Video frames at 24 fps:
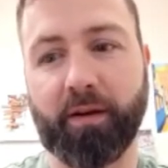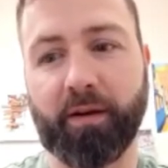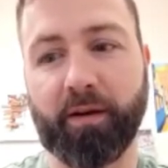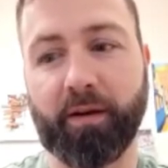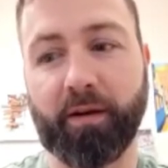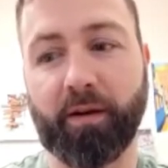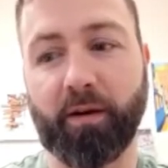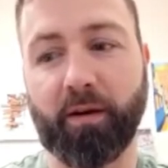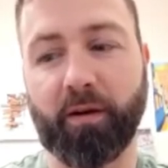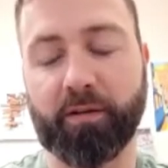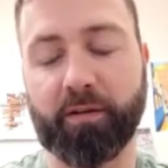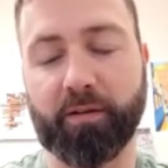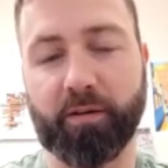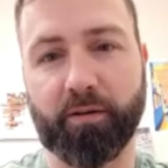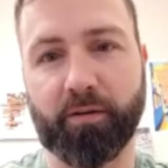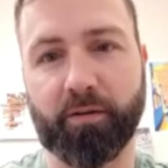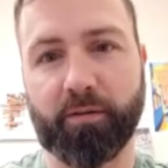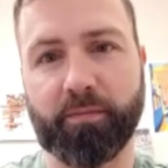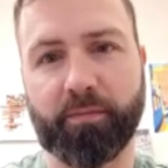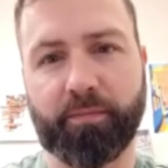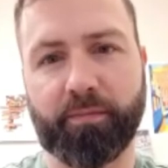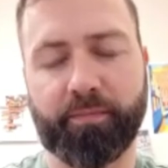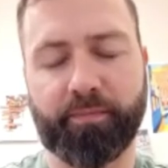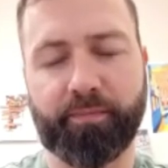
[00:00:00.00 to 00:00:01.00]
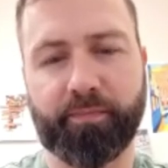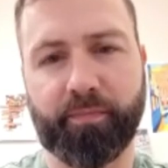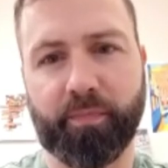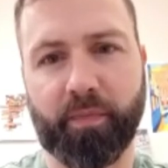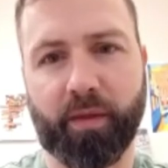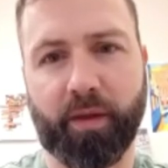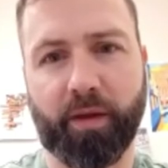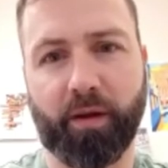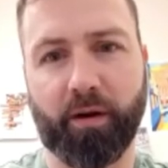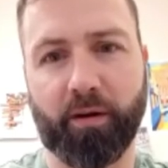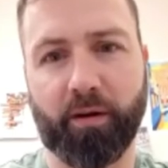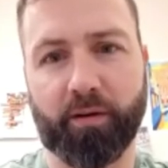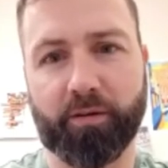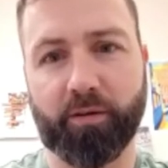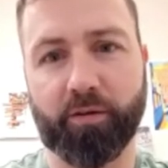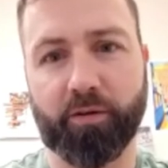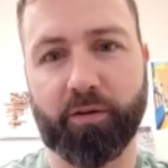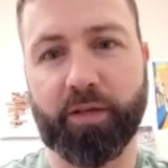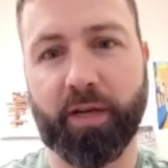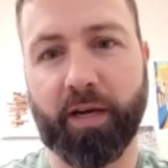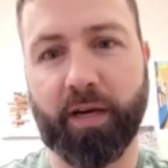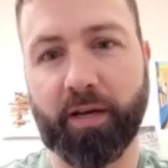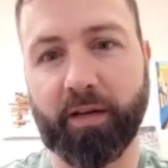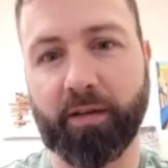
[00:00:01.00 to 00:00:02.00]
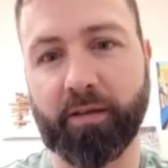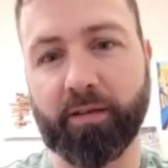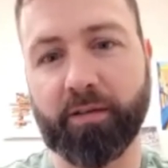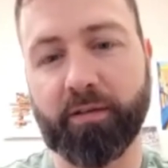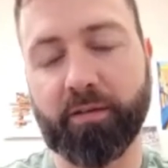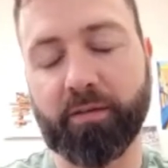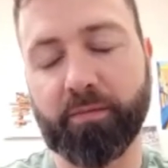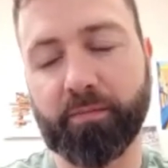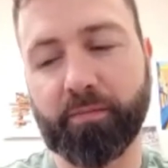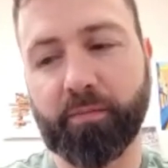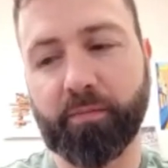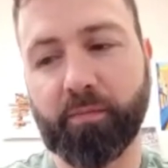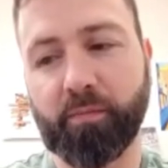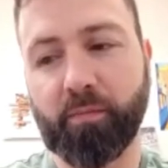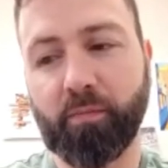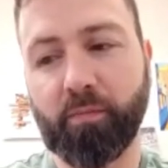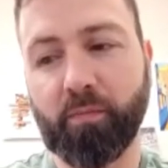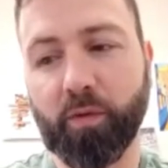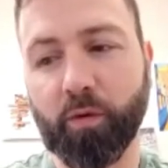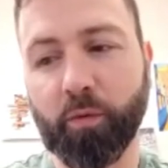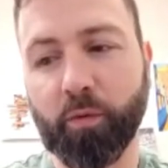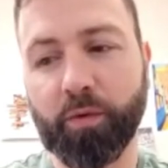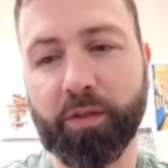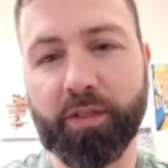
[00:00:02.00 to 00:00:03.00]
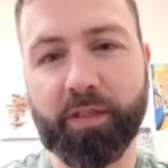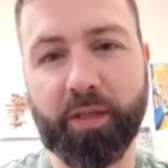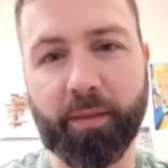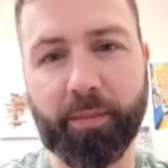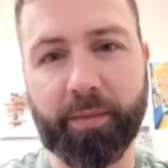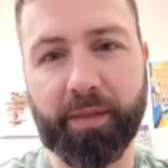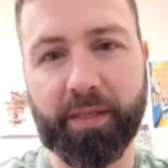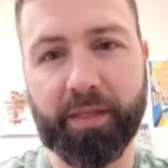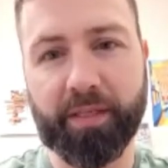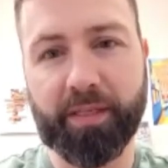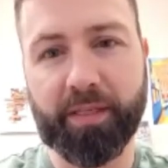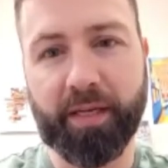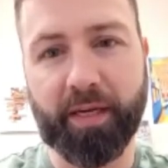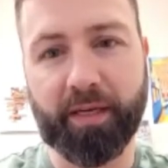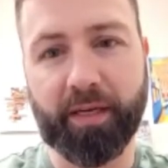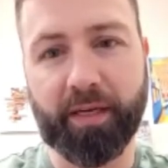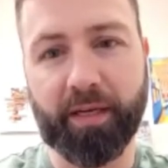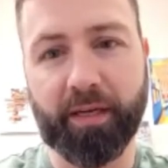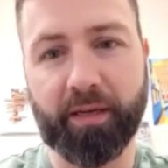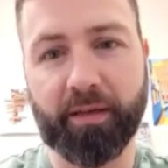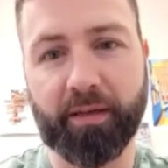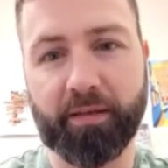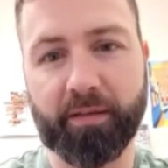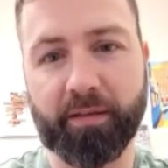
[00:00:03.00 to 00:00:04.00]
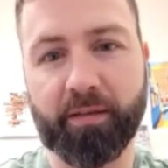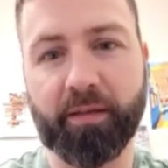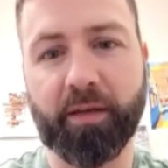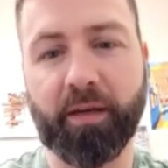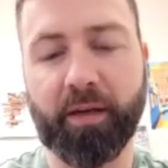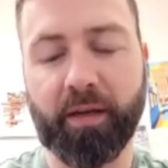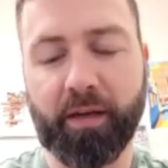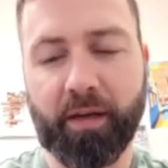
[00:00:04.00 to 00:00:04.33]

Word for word: it also it also shines with yeah. some of these techniques.